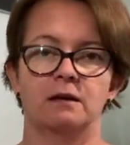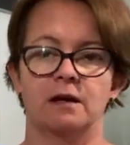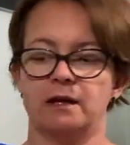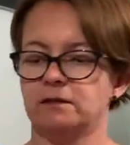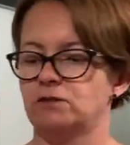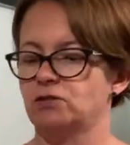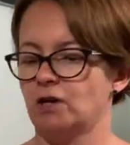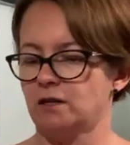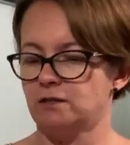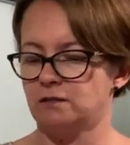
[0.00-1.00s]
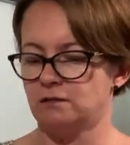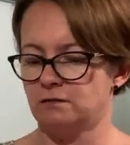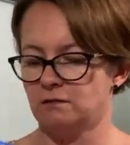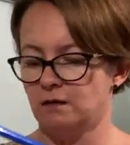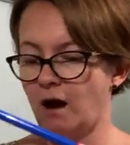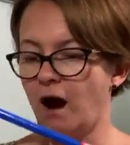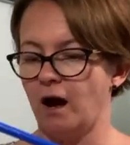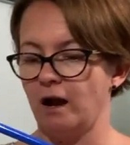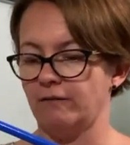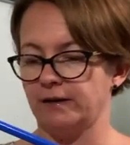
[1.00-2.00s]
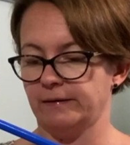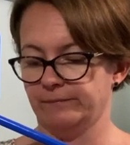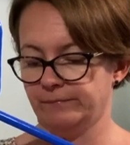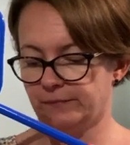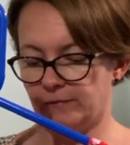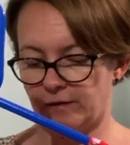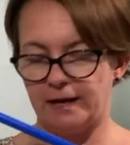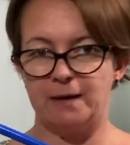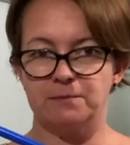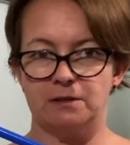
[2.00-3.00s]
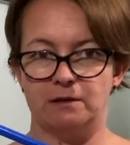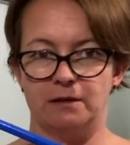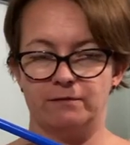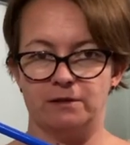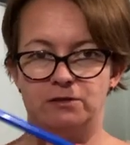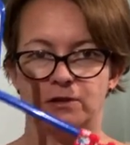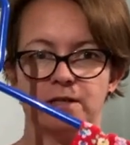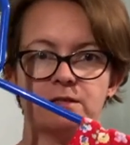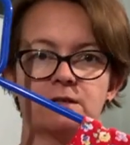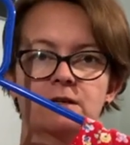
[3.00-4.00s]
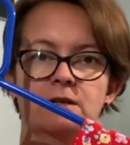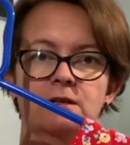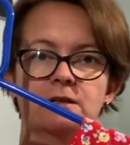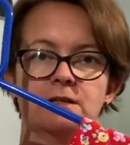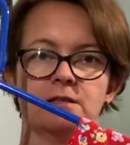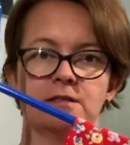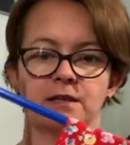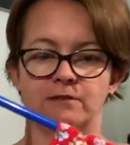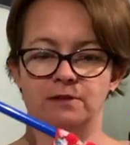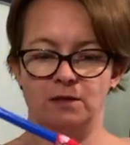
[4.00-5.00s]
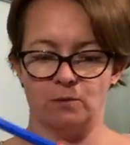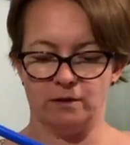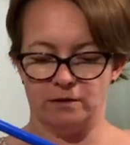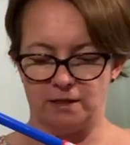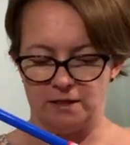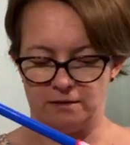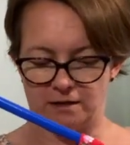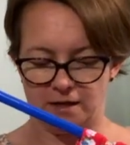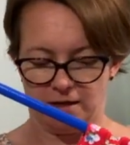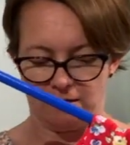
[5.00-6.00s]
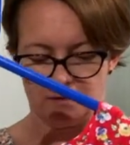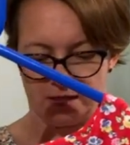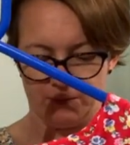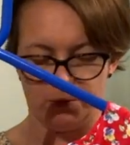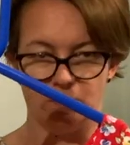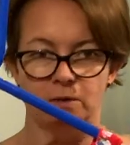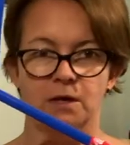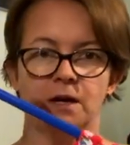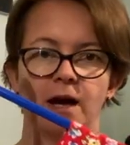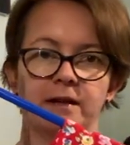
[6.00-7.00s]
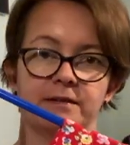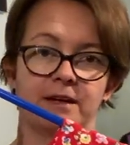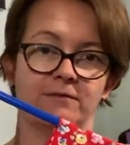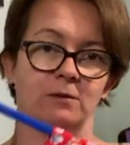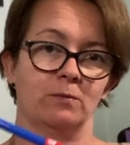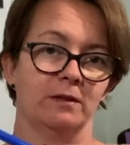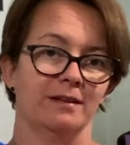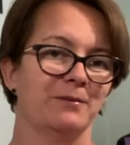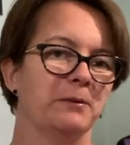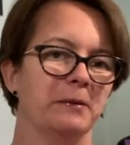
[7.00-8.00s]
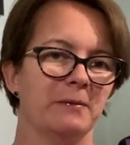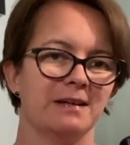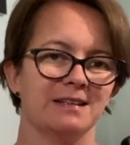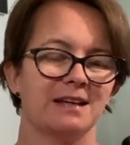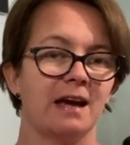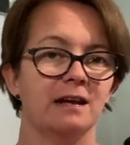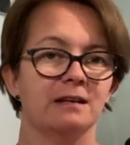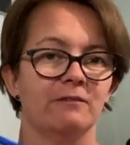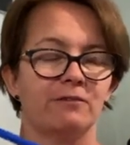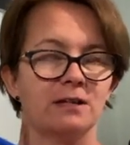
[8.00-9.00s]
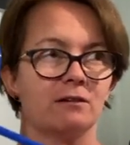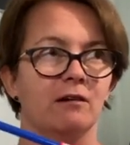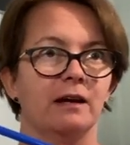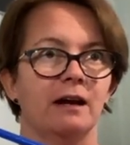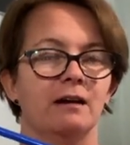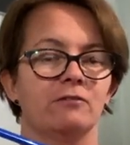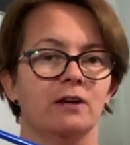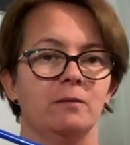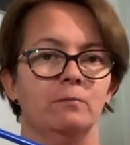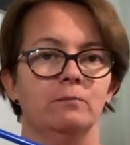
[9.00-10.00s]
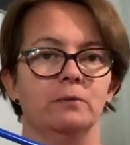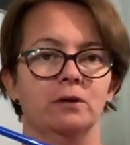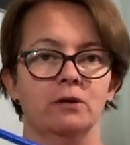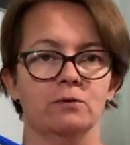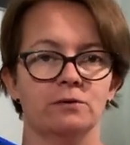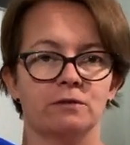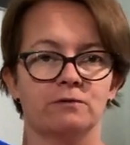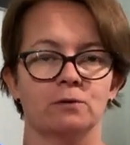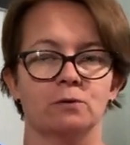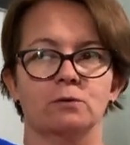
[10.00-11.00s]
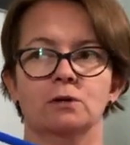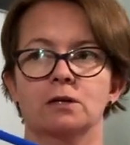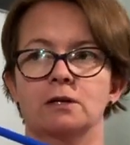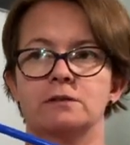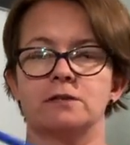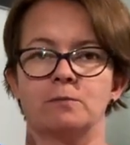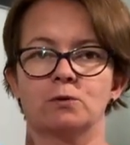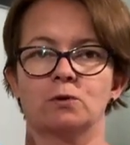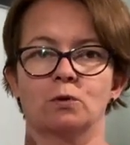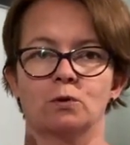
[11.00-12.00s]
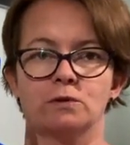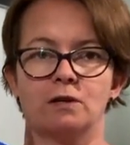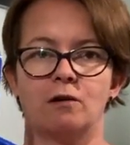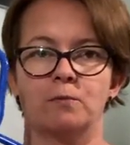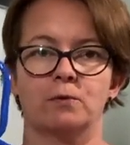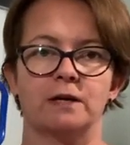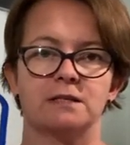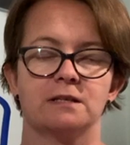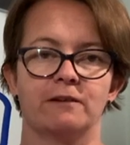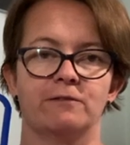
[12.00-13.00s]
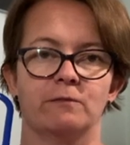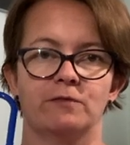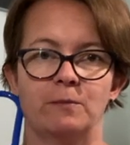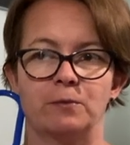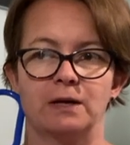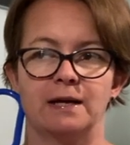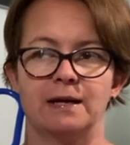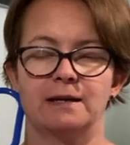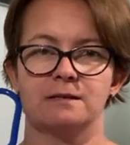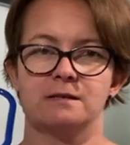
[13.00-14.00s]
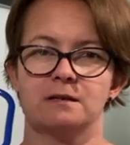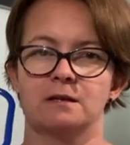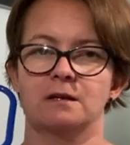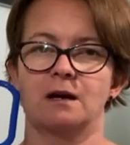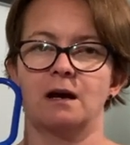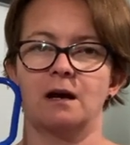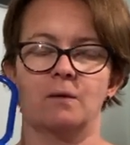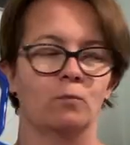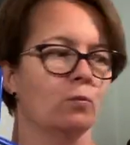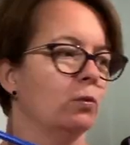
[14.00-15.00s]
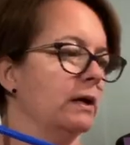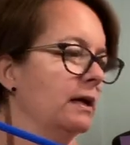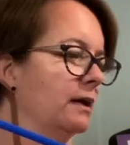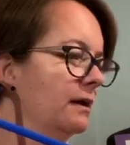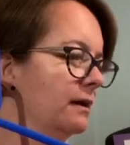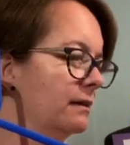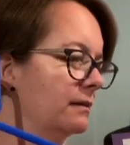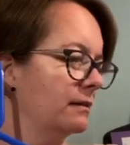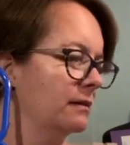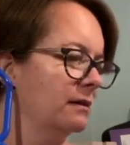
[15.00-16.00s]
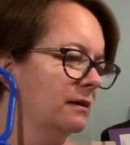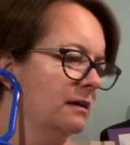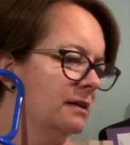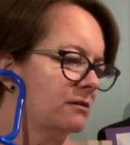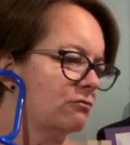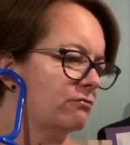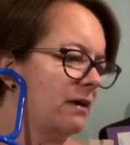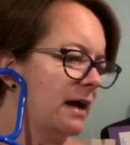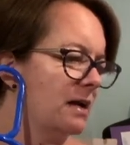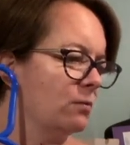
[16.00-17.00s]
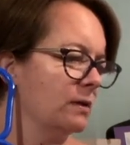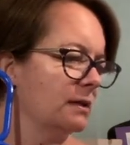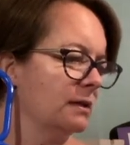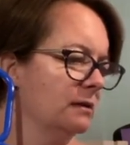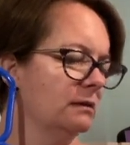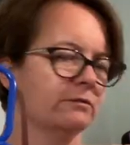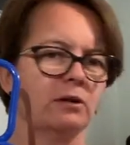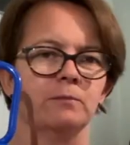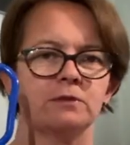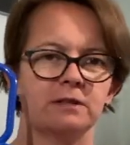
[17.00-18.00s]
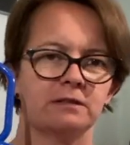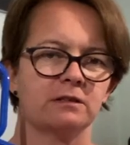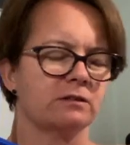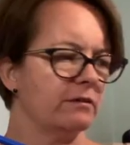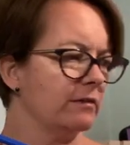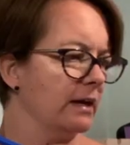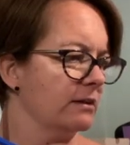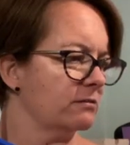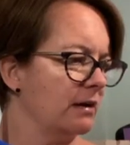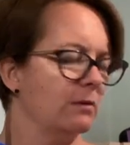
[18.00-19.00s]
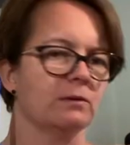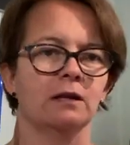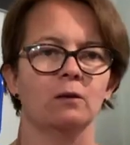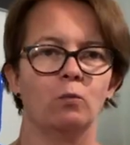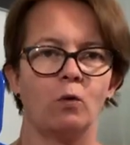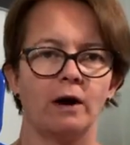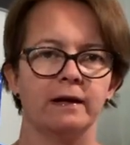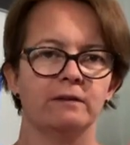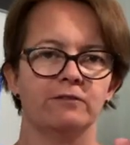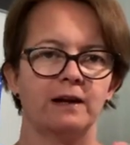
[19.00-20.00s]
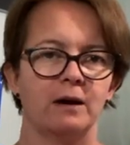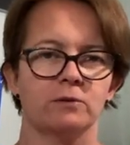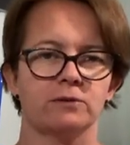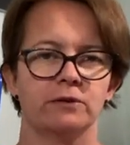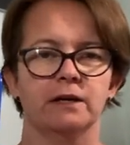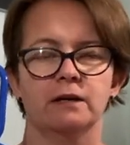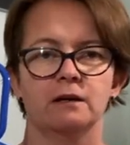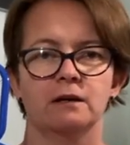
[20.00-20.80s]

It's just, I love it. I absolutely love this dress. This is definitely one that is a staple and definitely one that will be made again. In fact, I have a beautiful double gauze that I bought yesterday from Fabricland um, with, it's grey with little, sorry, I'm just, it's just over there. It's grey with little white flowers on it